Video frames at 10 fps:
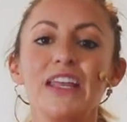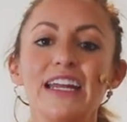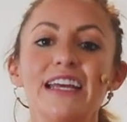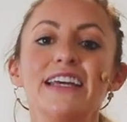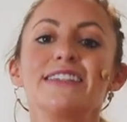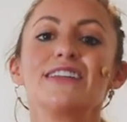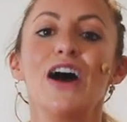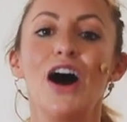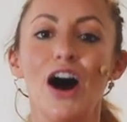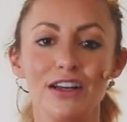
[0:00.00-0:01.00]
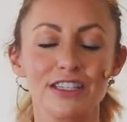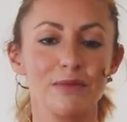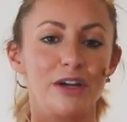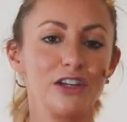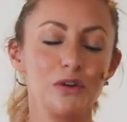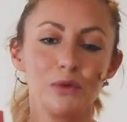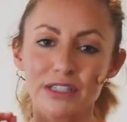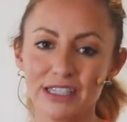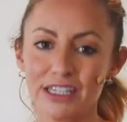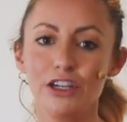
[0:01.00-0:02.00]
It is awesome and you will
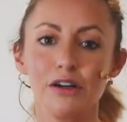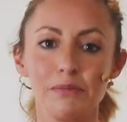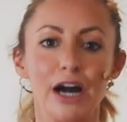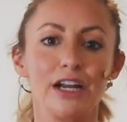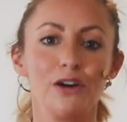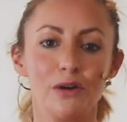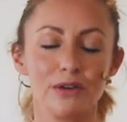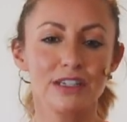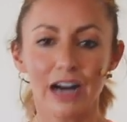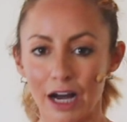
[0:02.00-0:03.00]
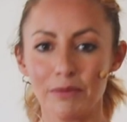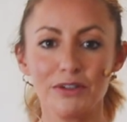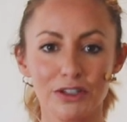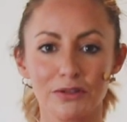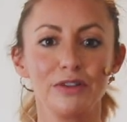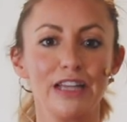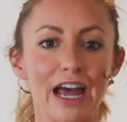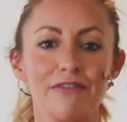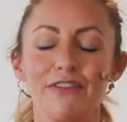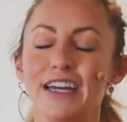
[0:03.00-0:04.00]
see your body goals come to
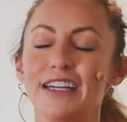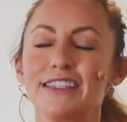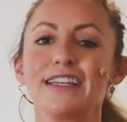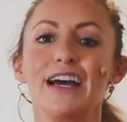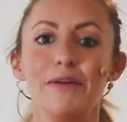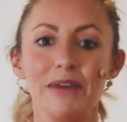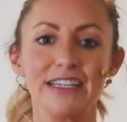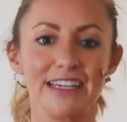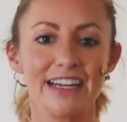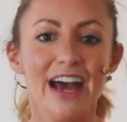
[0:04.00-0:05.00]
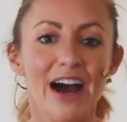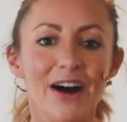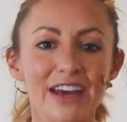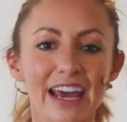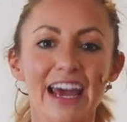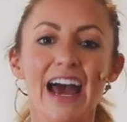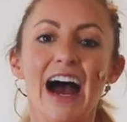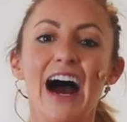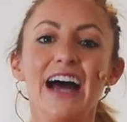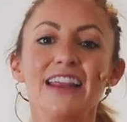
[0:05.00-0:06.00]
life. It is amazing. Okay,
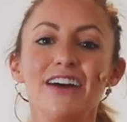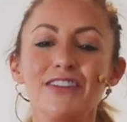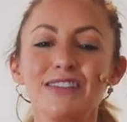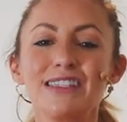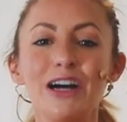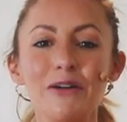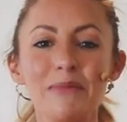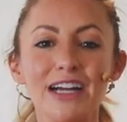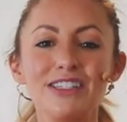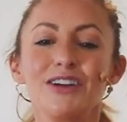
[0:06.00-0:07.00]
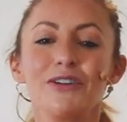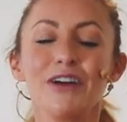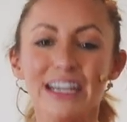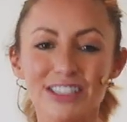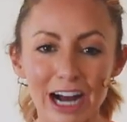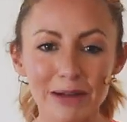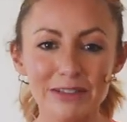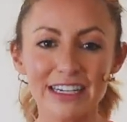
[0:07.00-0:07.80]
I love you so much. Great job